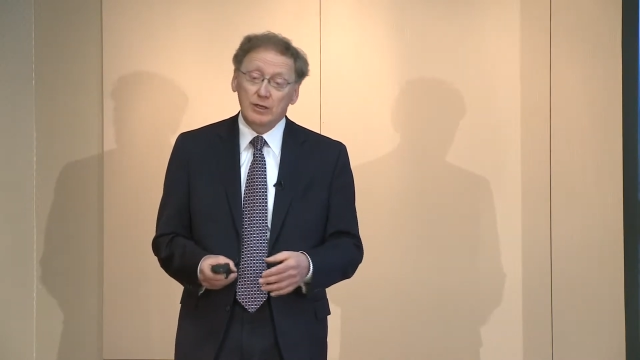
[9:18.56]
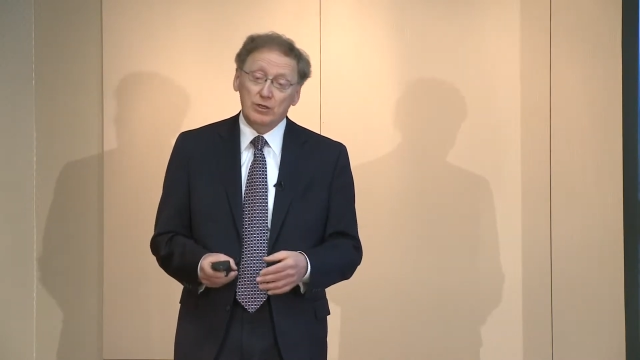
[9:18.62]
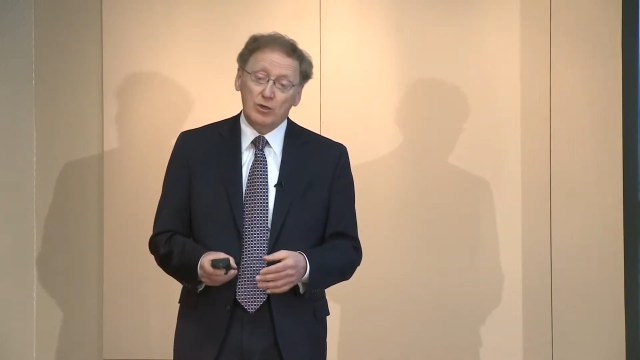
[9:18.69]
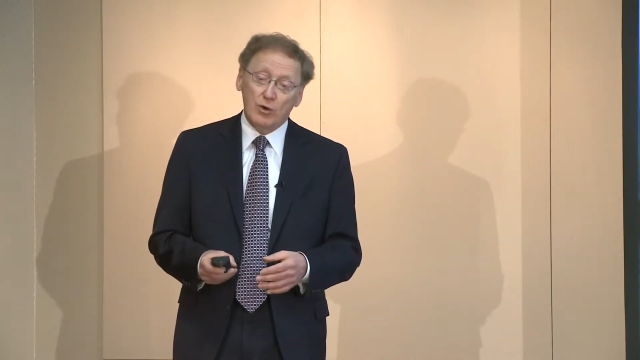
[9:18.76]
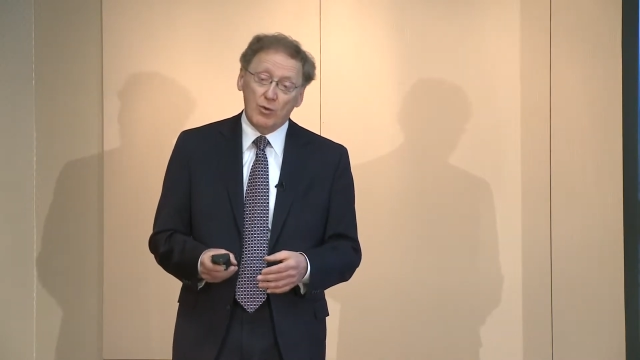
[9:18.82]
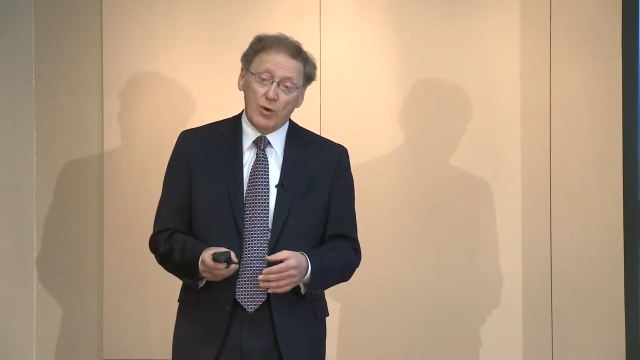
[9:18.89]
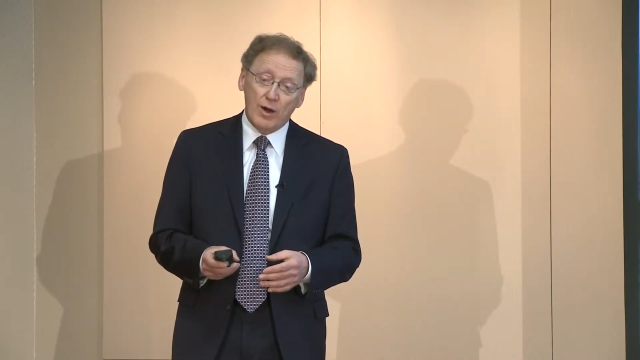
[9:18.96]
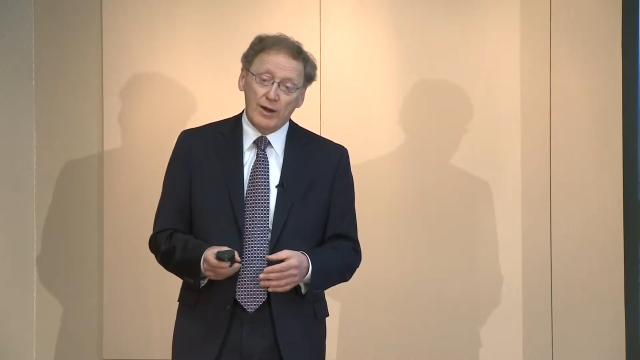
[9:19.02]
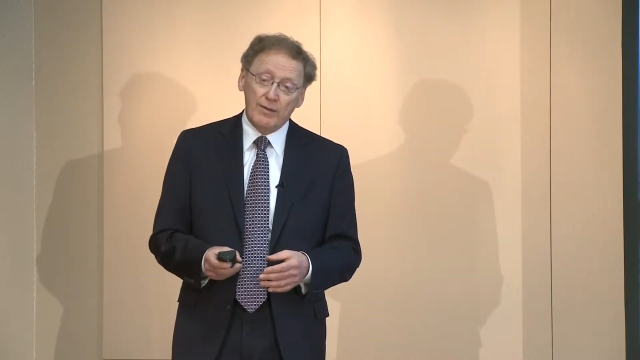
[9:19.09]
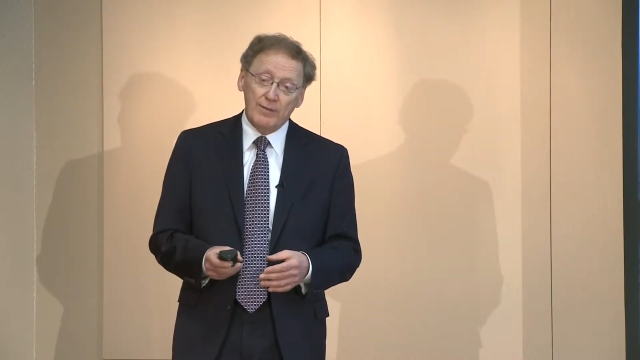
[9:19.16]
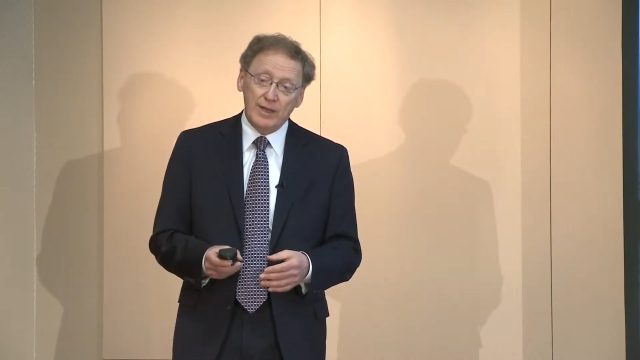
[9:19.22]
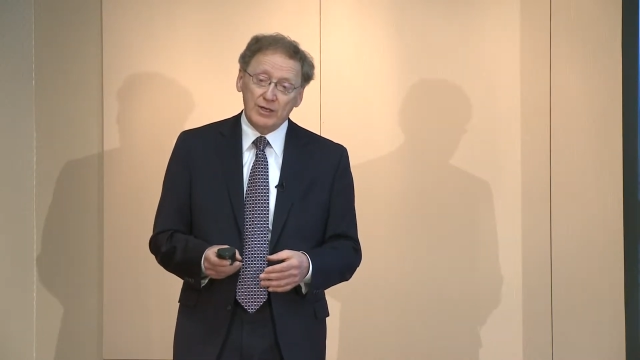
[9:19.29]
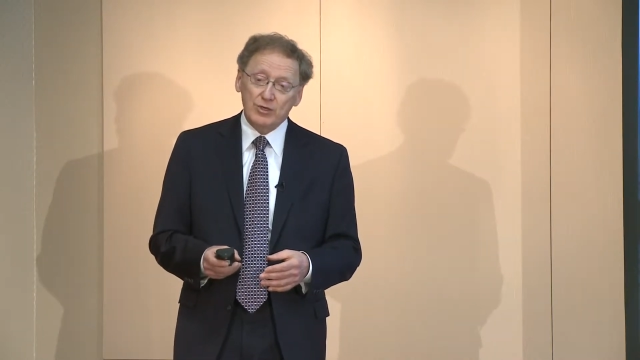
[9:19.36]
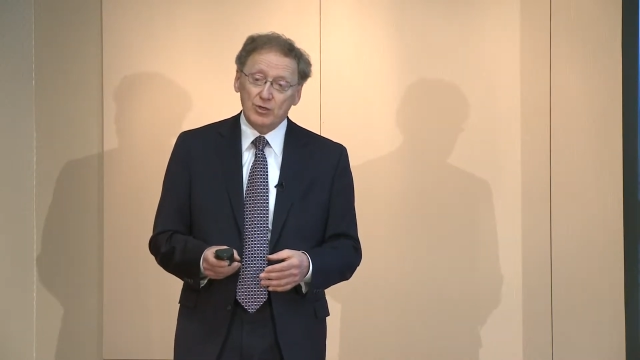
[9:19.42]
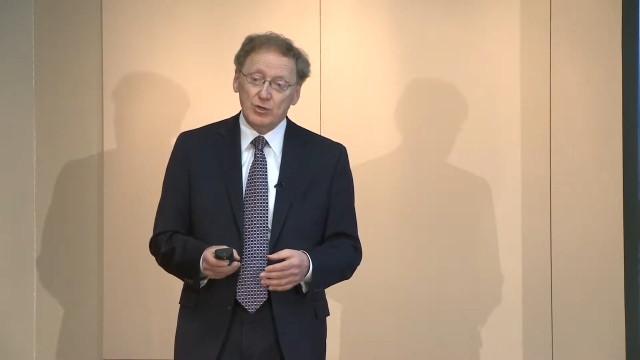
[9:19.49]
you'll want to
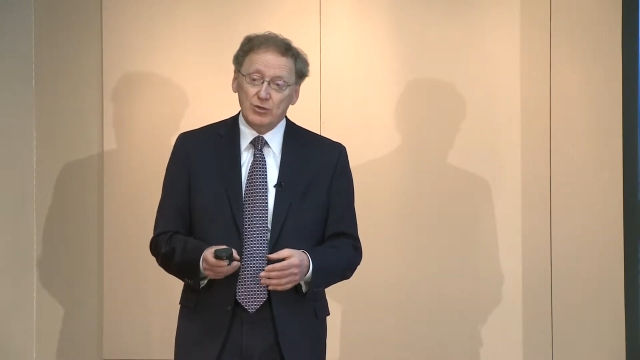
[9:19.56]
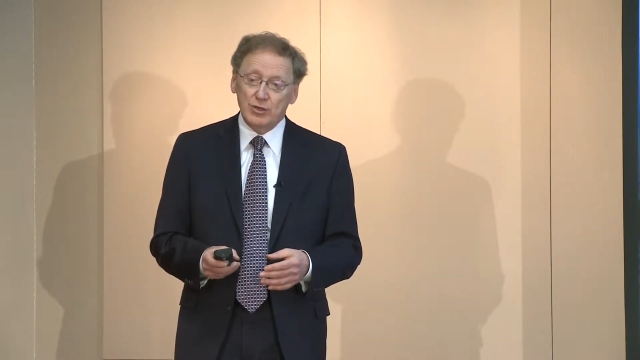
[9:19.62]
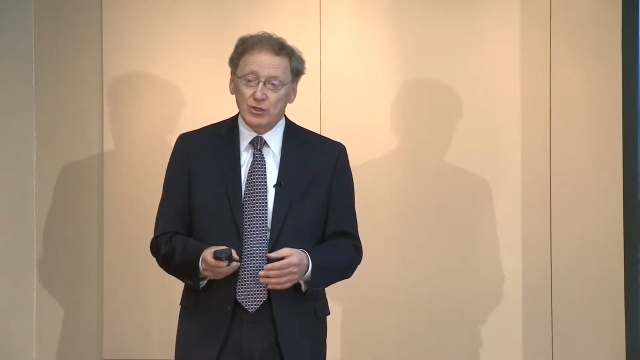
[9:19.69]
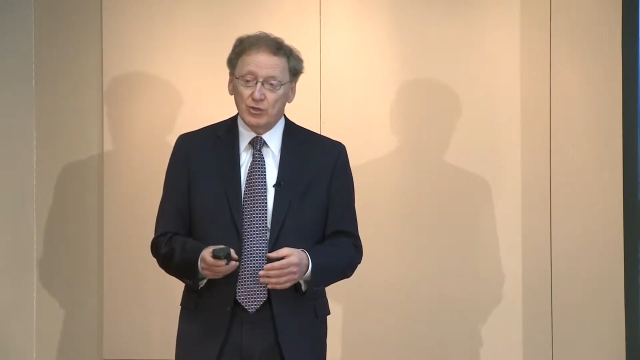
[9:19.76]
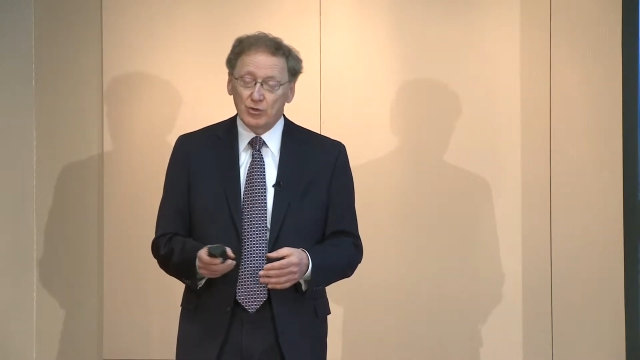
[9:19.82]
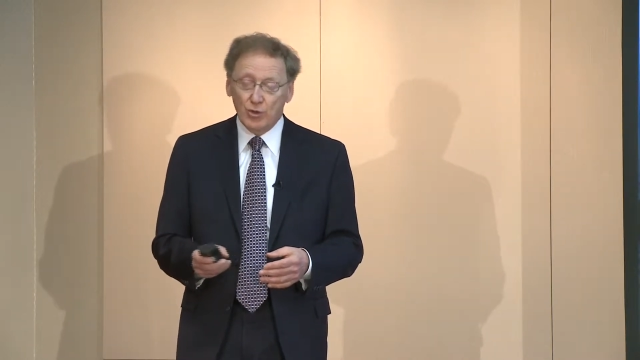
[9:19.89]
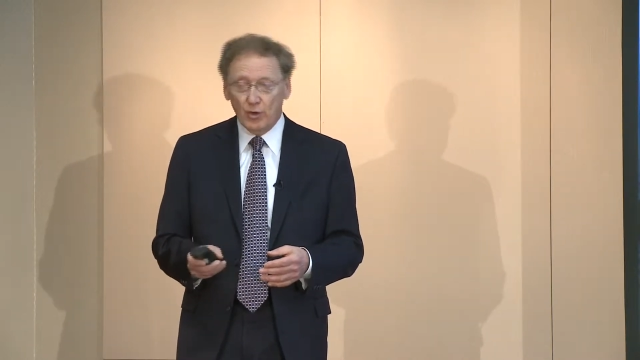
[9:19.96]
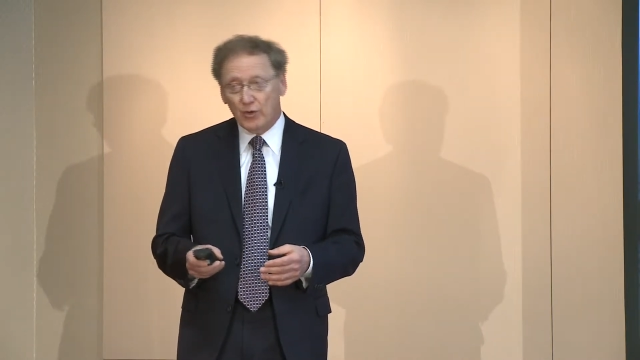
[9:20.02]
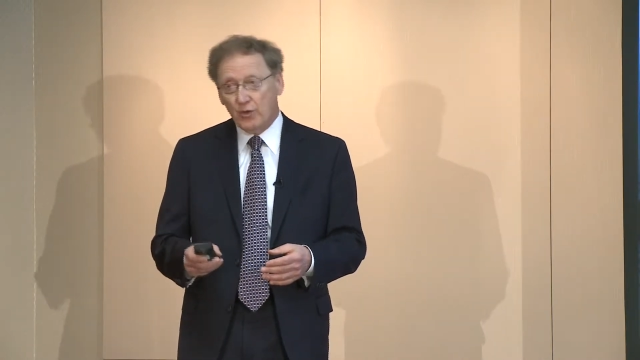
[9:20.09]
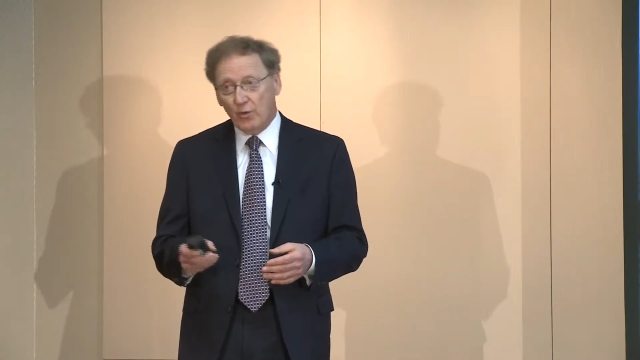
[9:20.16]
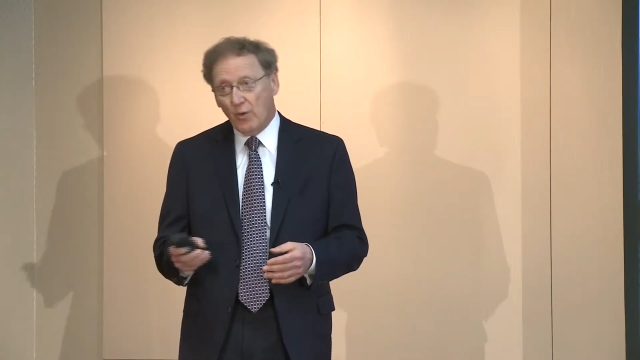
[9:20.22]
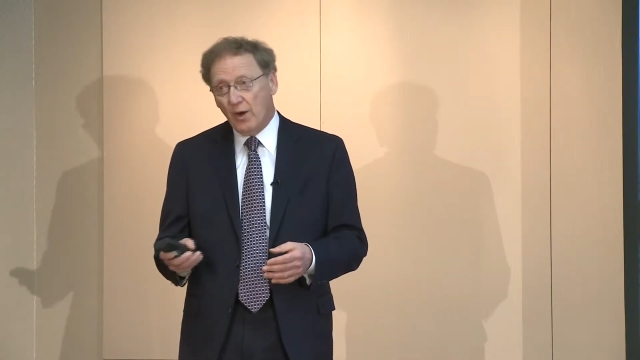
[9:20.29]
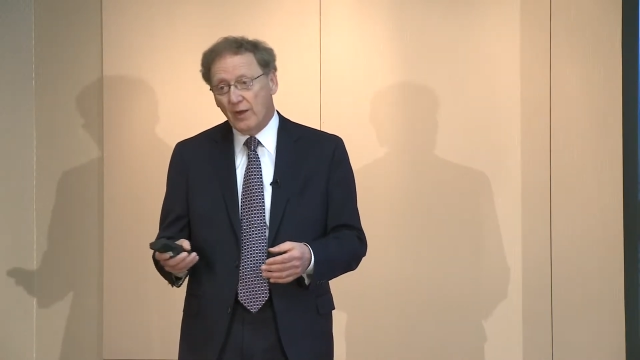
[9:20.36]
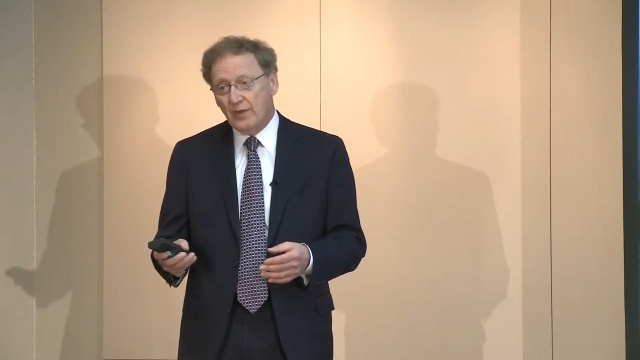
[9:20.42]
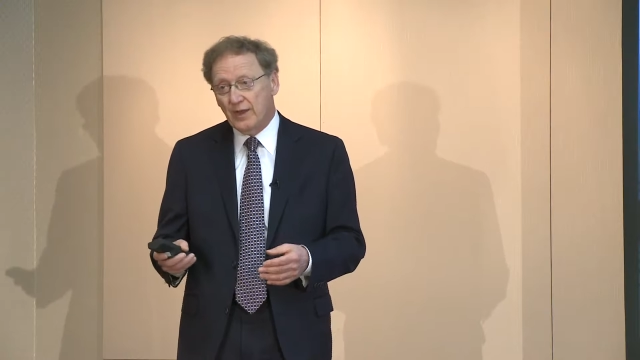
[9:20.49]
make sure that you're the
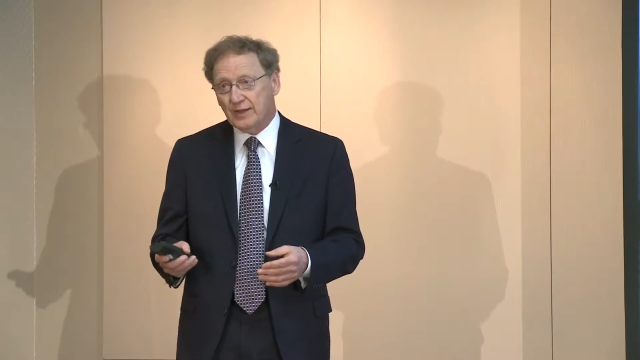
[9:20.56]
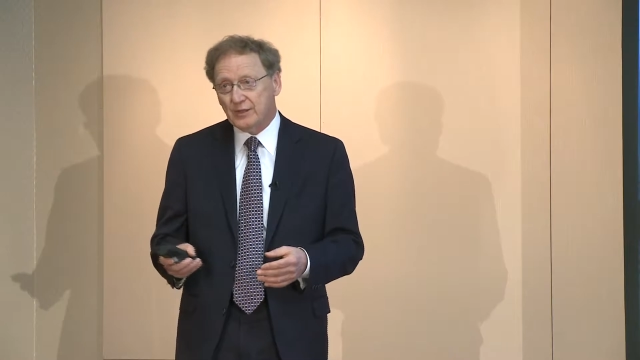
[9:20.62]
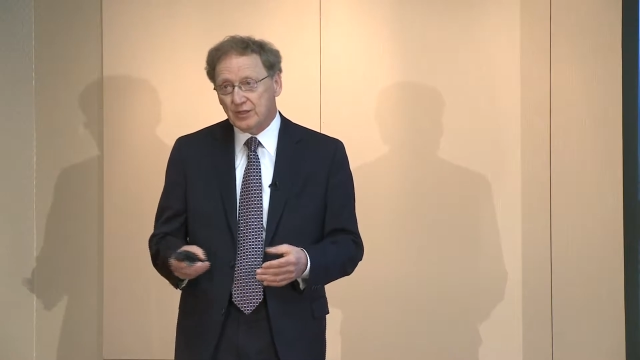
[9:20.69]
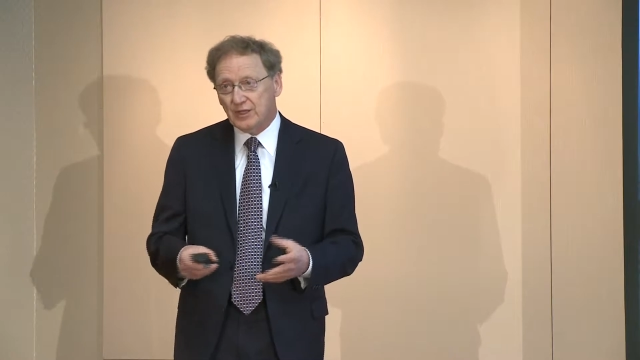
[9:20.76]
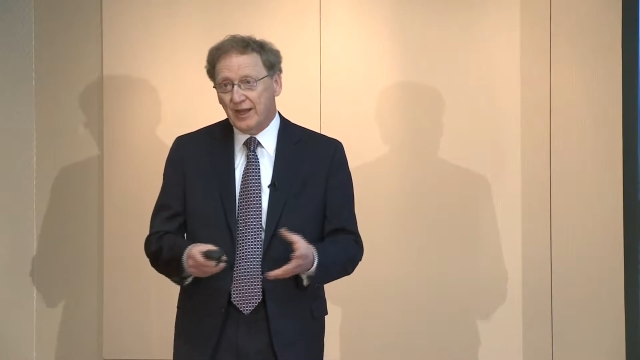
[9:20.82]
one that's